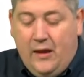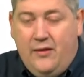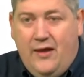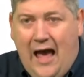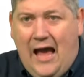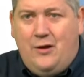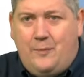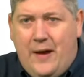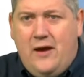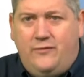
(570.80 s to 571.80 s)
The
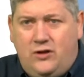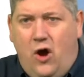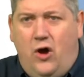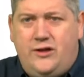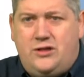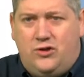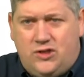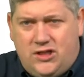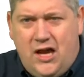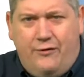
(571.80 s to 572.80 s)
agape of God is not
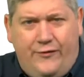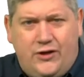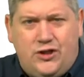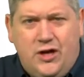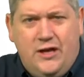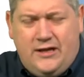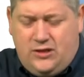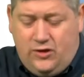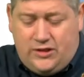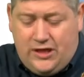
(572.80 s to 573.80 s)
selfish, it's
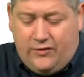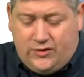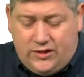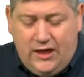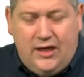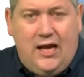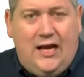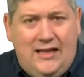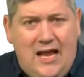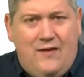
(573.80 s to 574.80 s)
not self seeking,
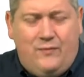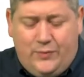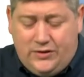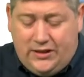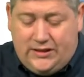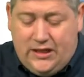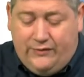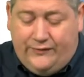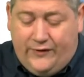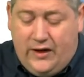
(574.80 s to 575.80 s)
it never puts
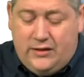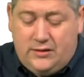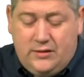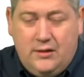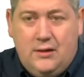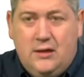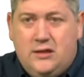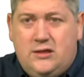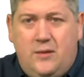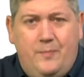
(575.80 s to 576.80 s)
itself first.
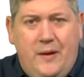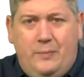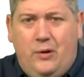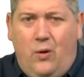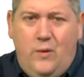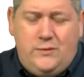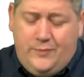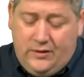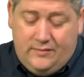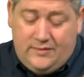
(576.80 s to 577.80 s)
Some people are always
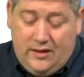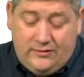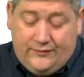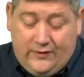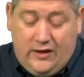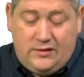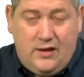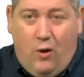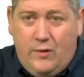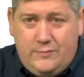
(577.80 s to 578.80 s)
putting themselves first,
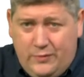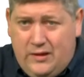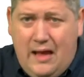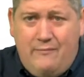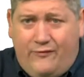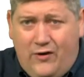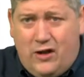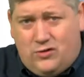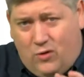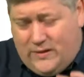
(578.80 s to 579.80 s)
they're always putting them
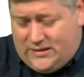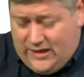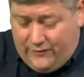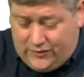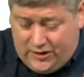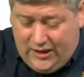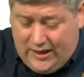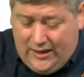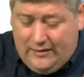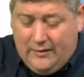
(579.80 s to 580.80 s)
first, always self
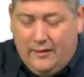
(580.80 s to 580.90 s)
seeking.